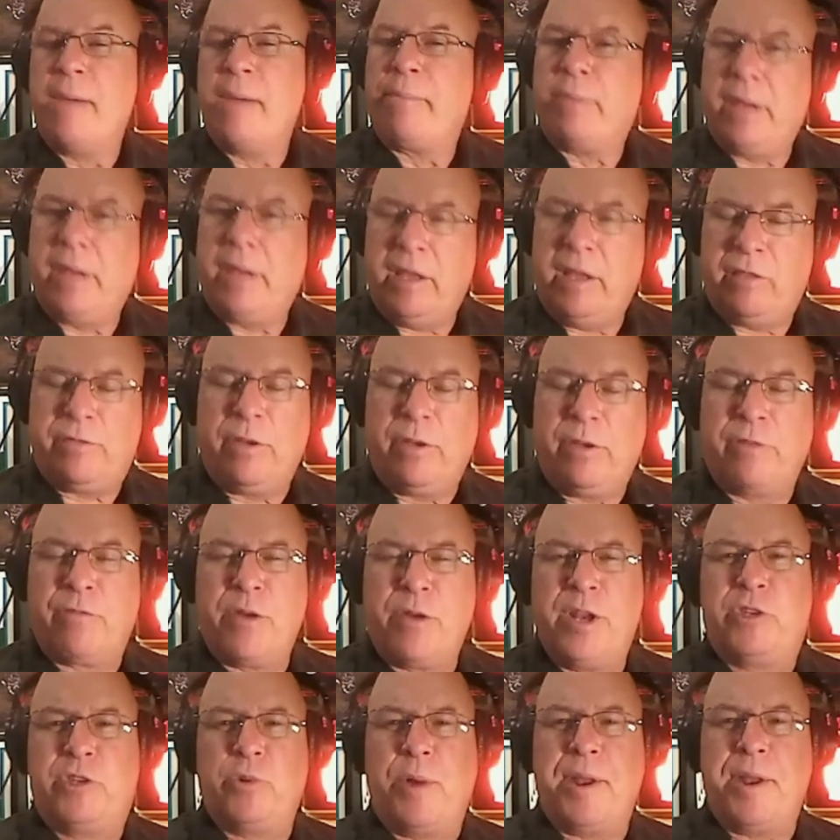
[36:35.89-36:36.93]
please feel
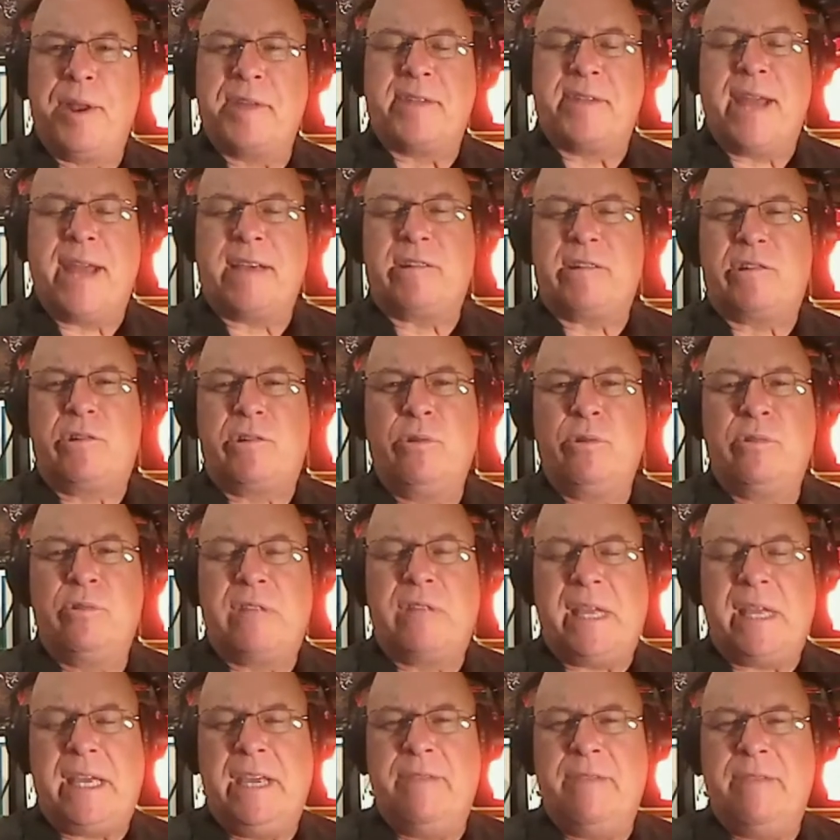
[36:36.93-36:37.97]
free to join us next
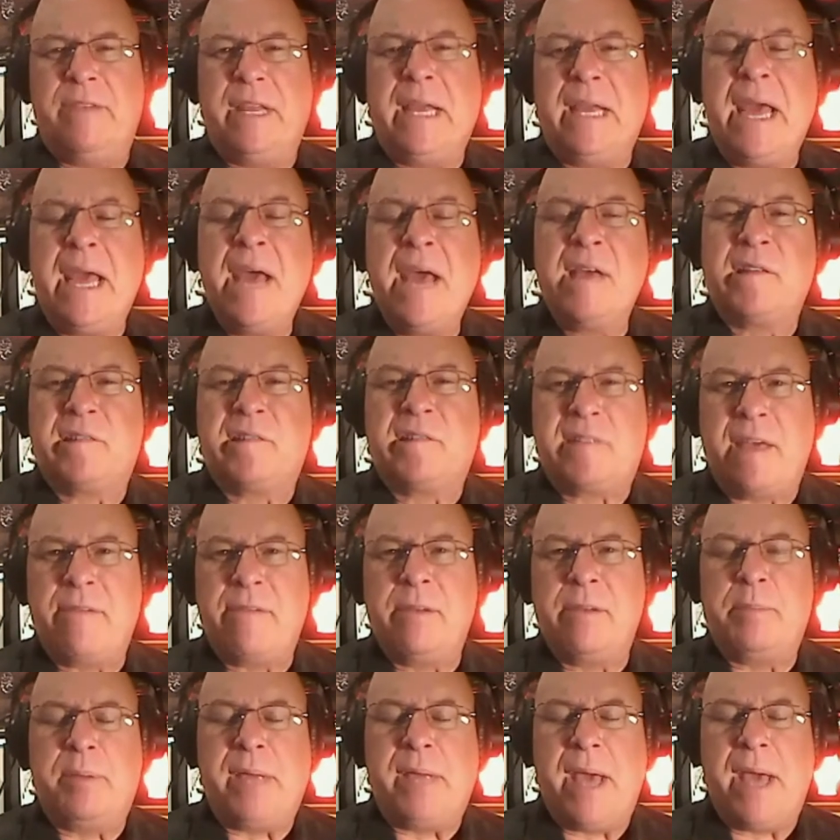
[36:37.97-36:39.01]
Tuesday evening,
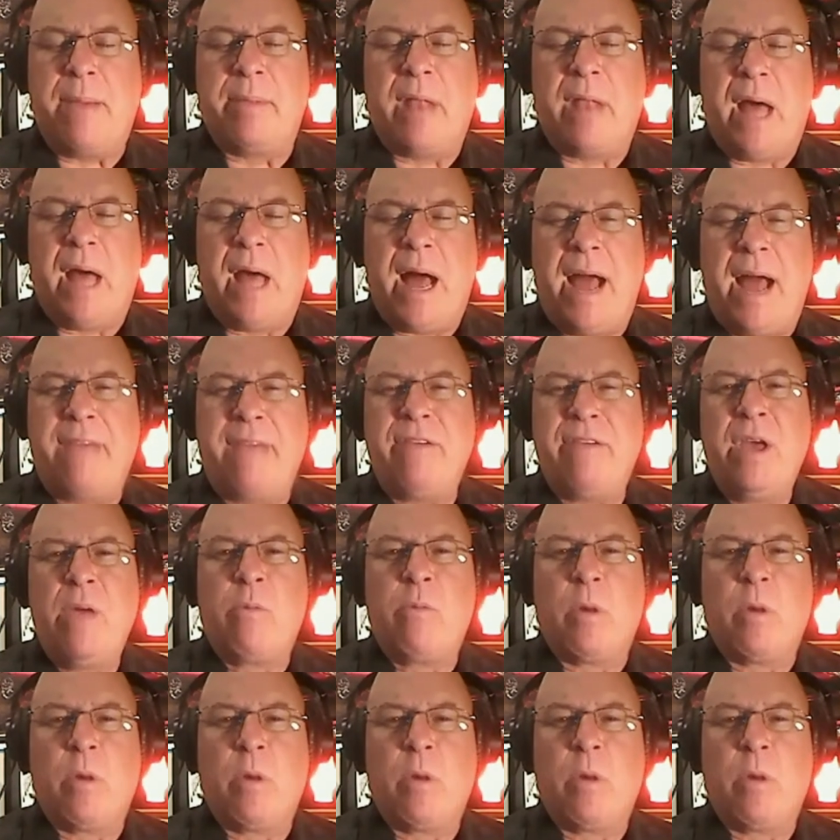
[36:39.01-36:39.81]
7 p.m. live.